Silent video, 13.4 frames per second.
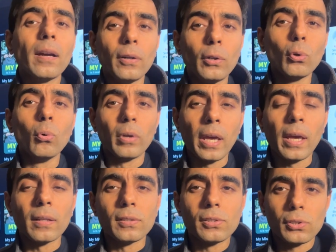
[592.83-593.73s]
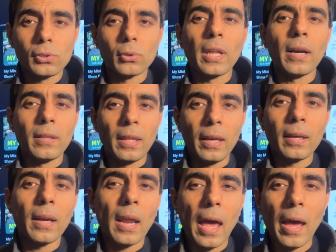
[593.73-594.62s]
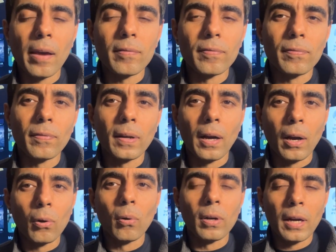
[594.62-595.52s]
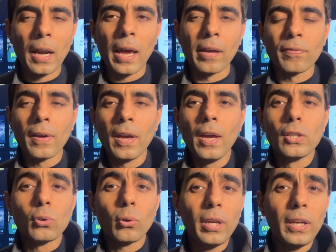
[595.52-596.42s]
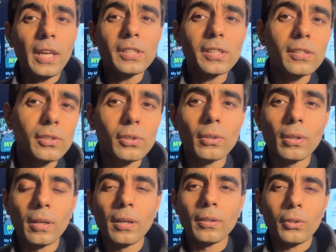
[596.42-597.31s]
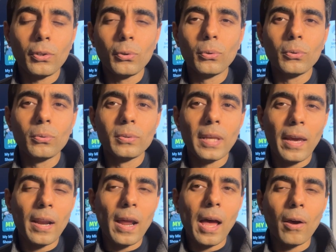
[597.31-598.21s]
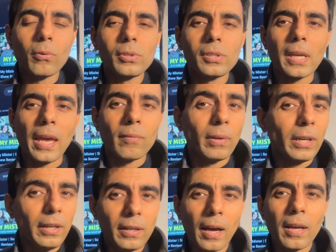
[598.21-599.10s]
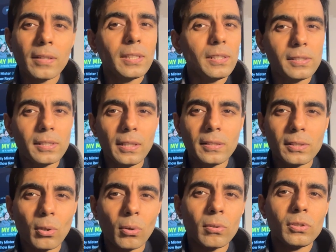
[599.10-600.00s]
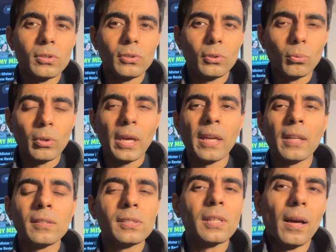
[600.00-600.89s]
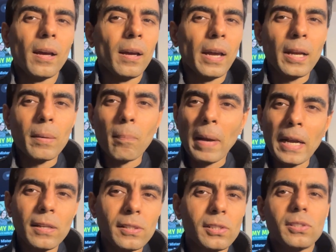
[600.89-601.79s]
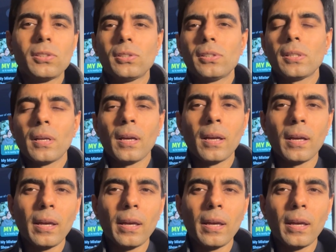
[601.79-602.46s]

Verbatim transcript: her two kids so that they can have uh, a good life. So he reaches uh, to their house, and when he does, he sees those two kids. Uh, it melts uh,